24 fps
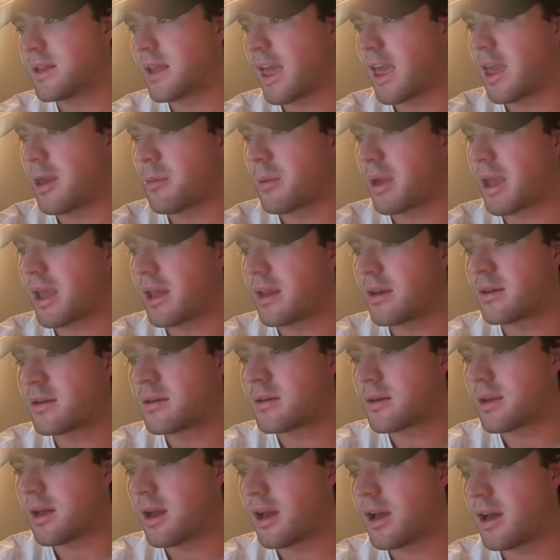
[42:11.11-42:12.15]
8
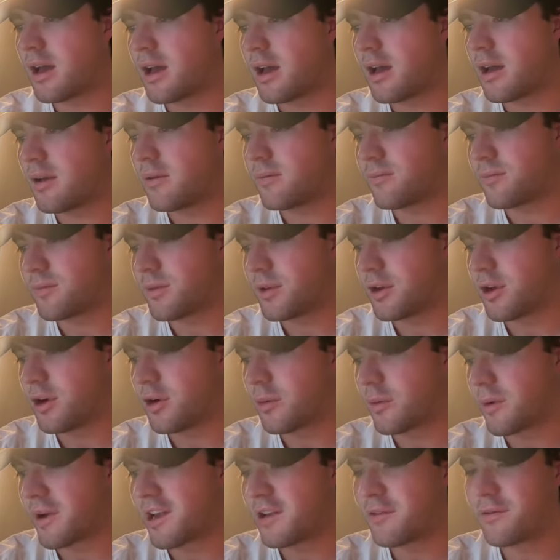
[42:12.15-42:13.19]
man, no
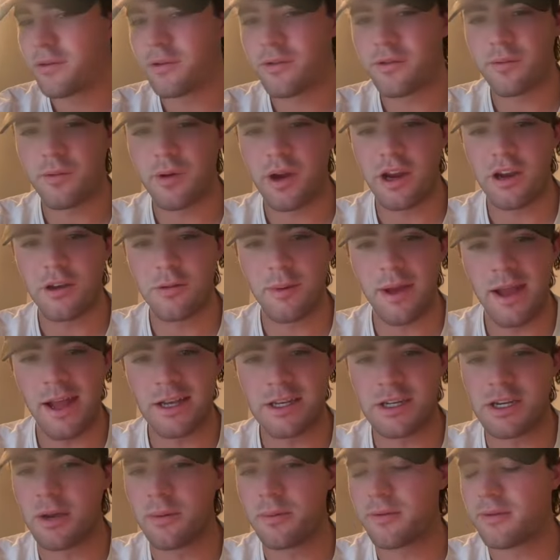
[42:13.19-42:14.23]
ranked versus ranked
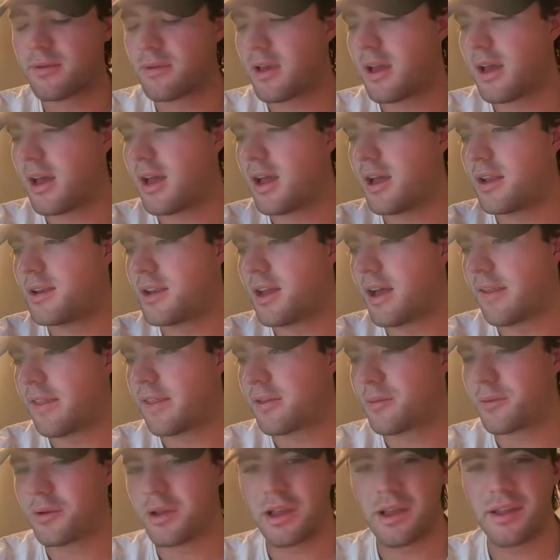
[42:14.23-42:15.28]
matchups,
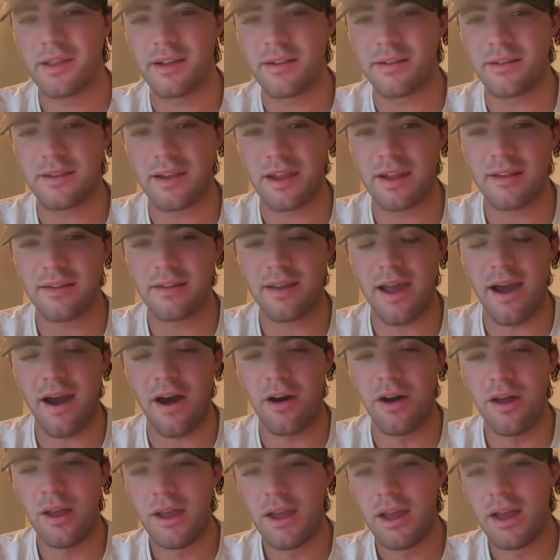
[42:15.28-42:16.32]
nothing really that stands out.